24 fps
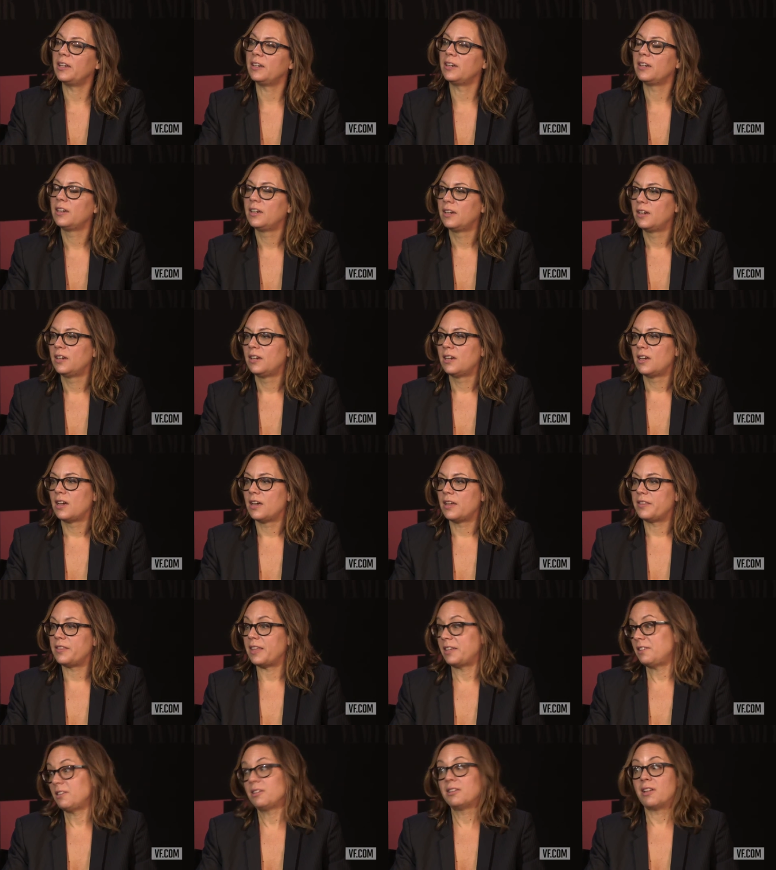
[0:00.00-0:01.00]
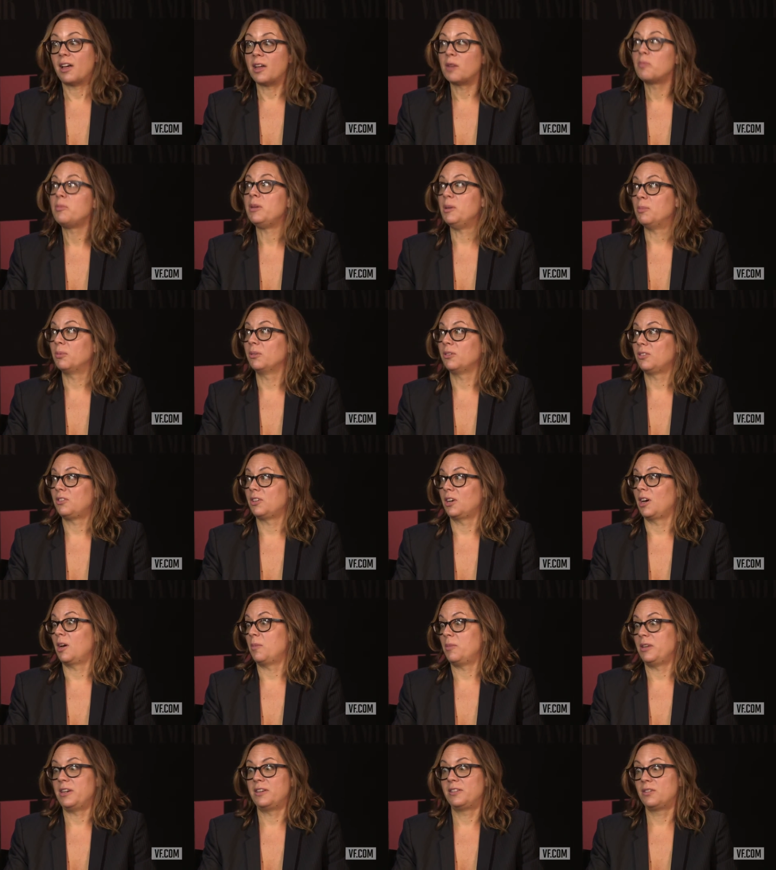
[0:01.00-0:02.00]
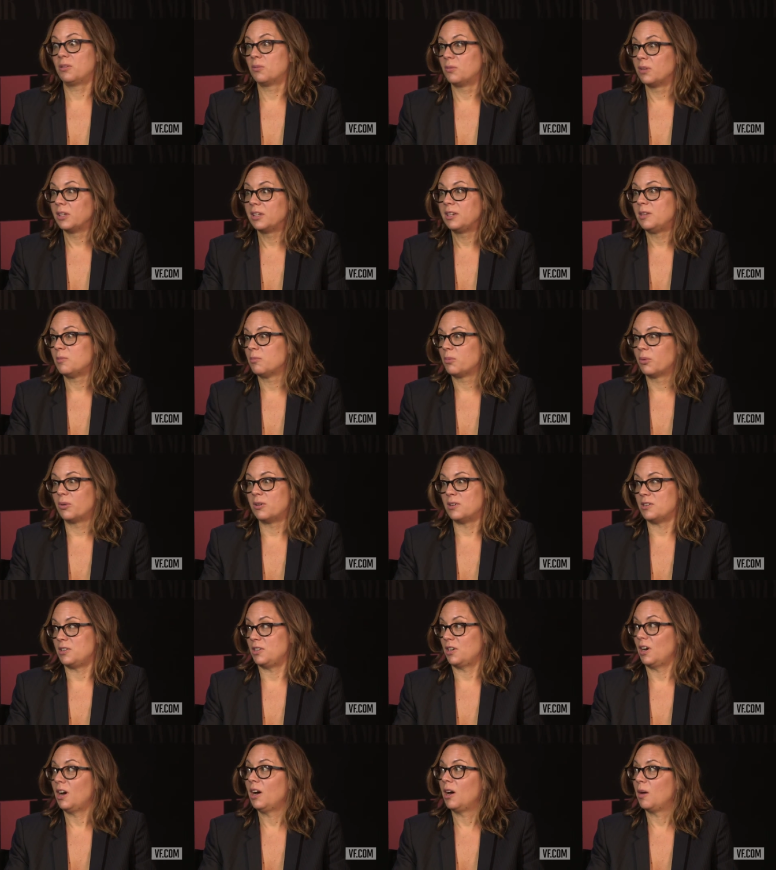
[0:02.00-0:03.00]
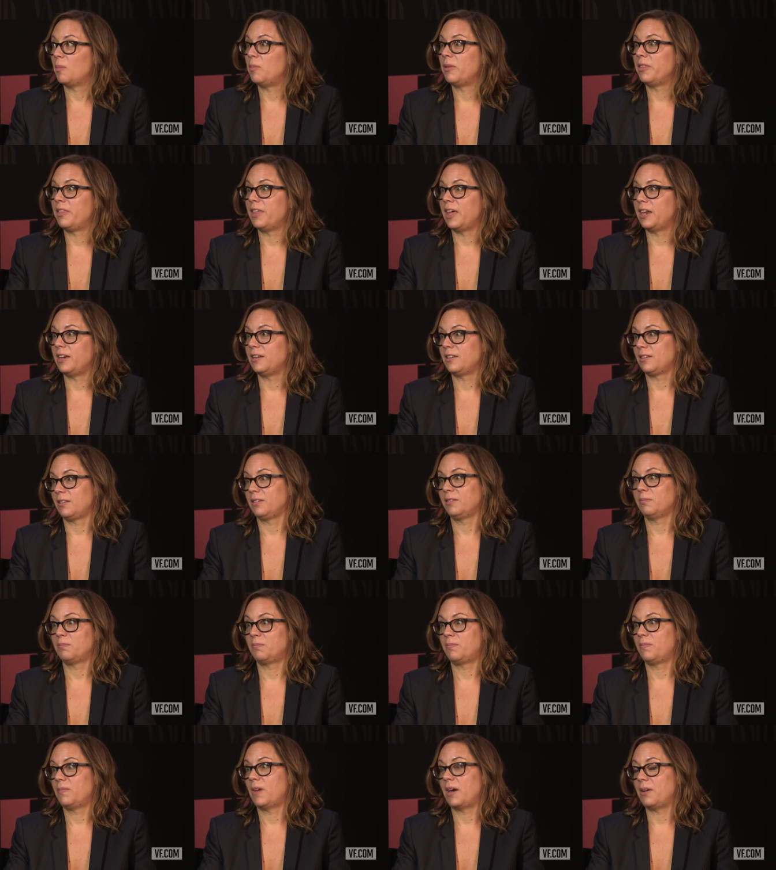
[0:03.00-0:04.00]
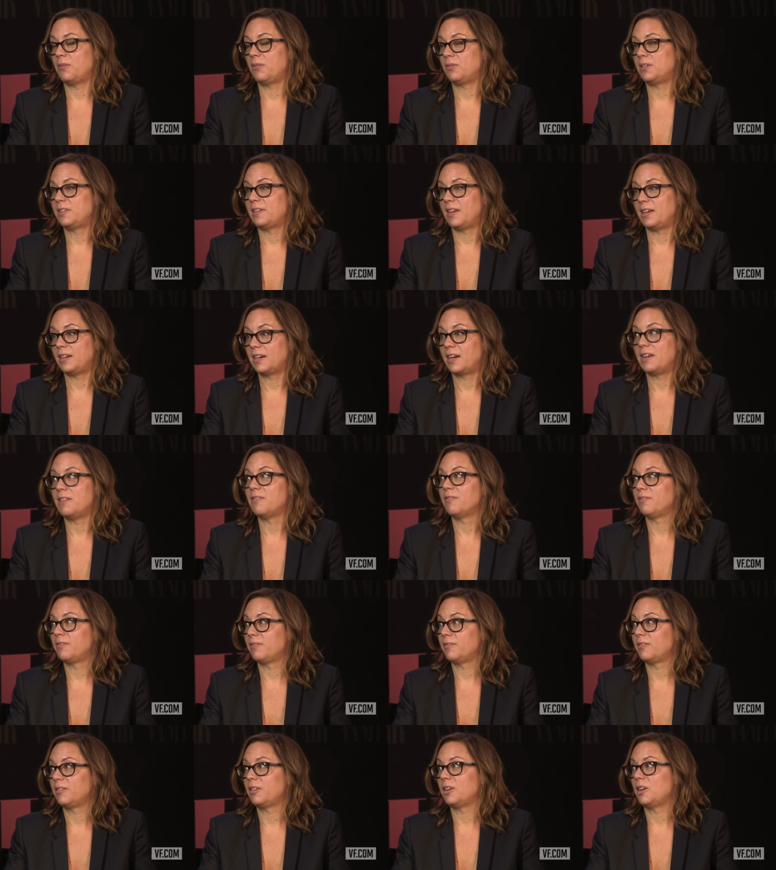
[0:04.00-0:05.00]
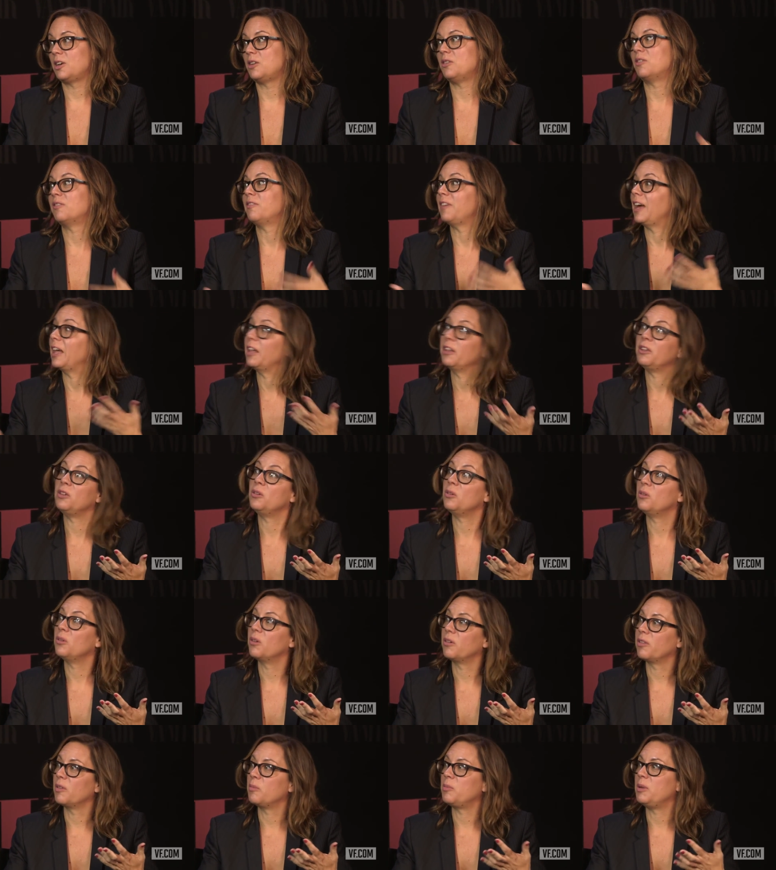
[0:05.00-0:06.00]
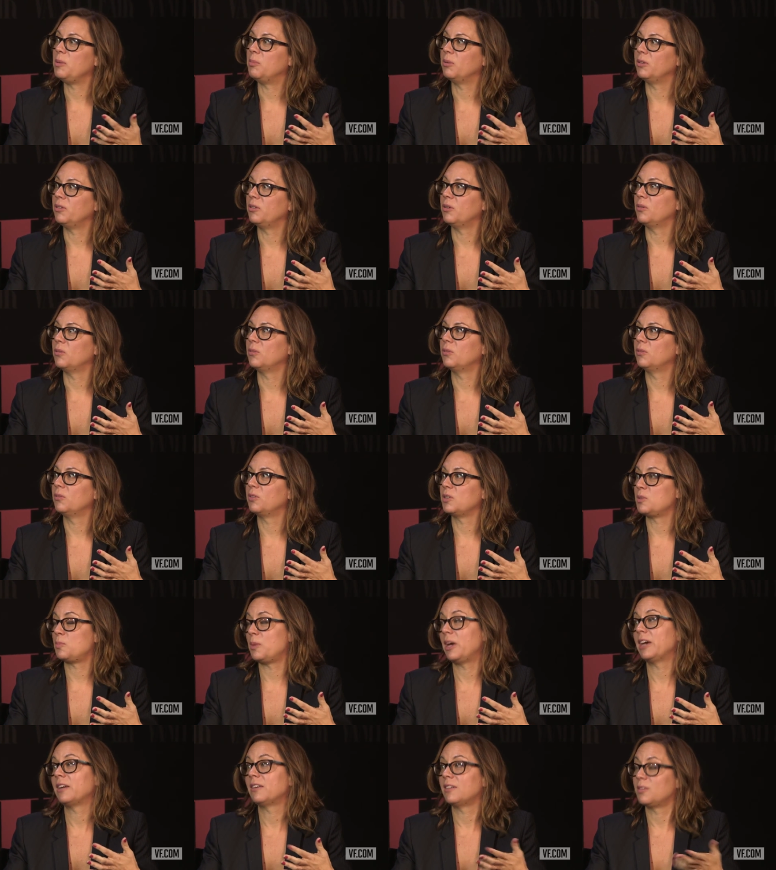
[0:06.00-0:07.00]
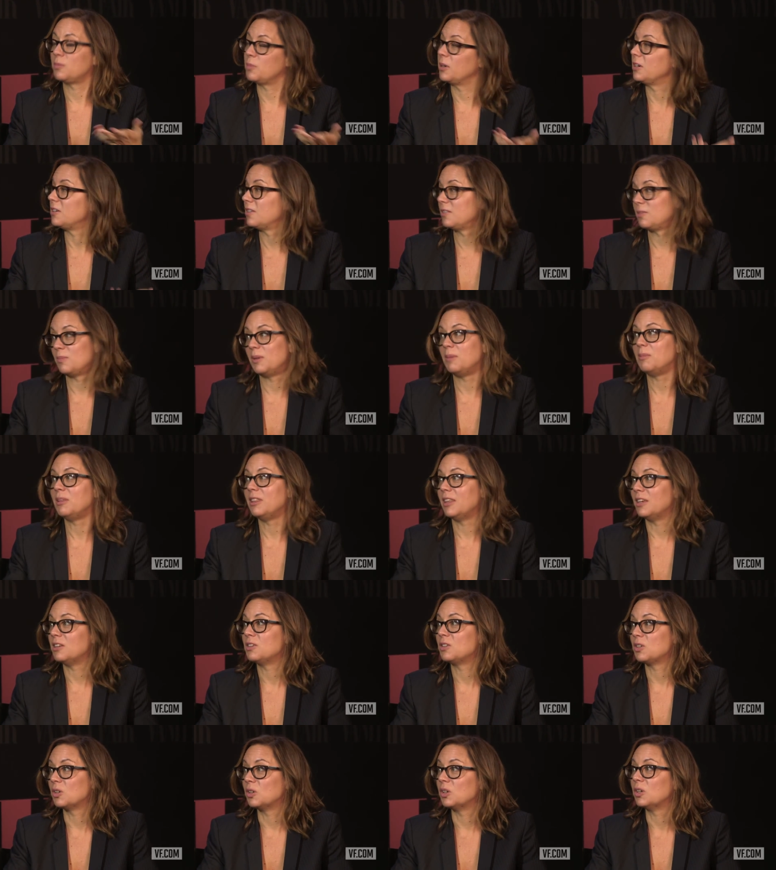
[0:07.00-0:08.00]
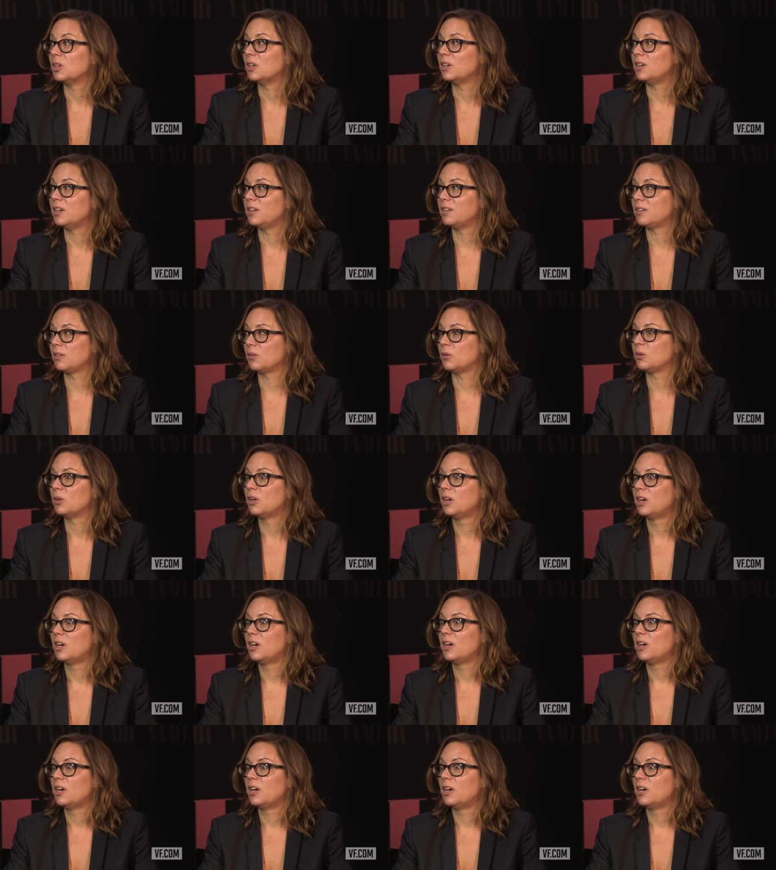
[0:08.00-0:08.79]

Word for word: and that's a lot of people's job, and it's a really important job mm-hmm. that is, a, I would say, kind of undervalued or that people don't respect as much as maybe they should. And so,